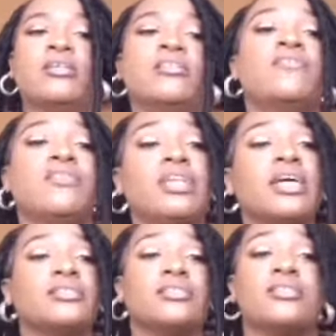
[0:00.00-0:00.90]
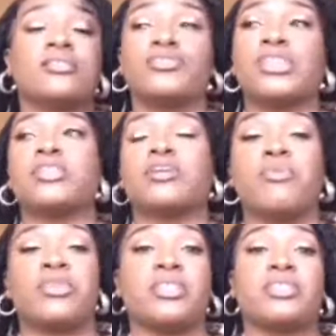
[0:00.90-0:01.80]
feel like this is a really good
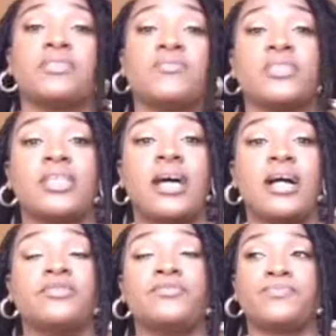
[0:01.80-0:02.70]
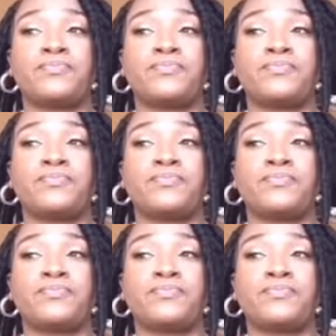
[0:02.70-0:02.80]
protective style.